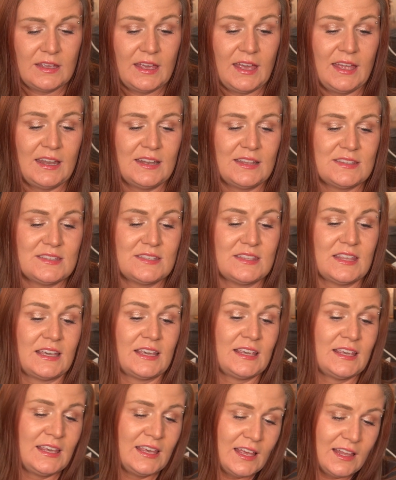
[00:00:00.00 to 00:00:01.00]
and it's the
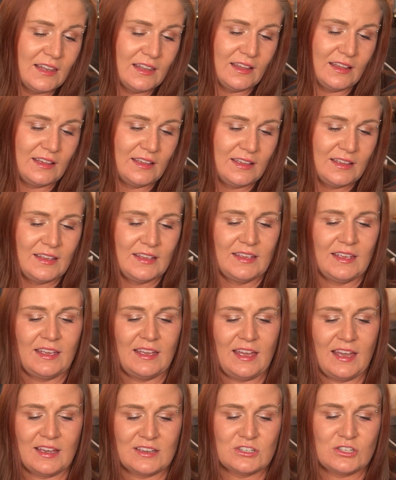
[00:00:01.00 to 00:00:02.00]
Killa
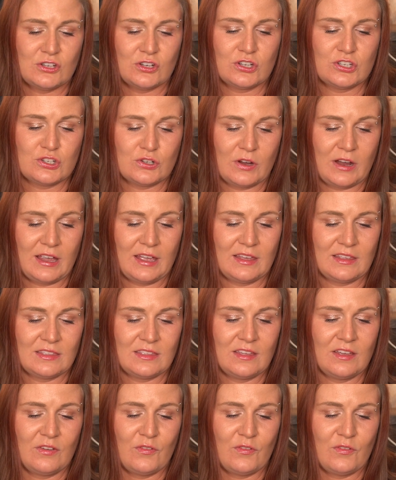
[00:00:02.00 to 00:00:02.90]
Extra Strength